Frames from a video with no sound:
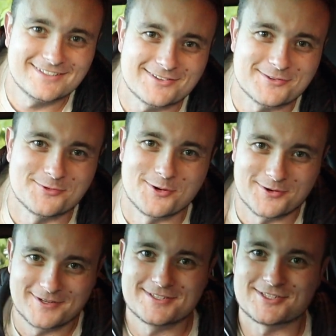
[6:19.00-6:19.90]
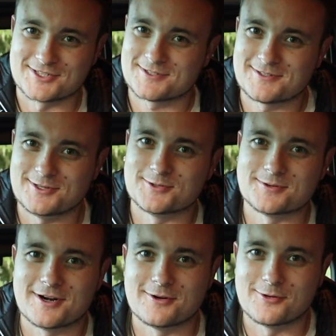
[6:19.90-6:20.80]
Nothing wrong. Just
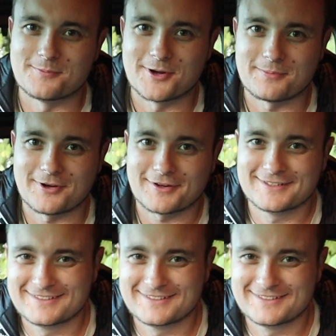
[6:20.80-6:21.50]
user error on my part.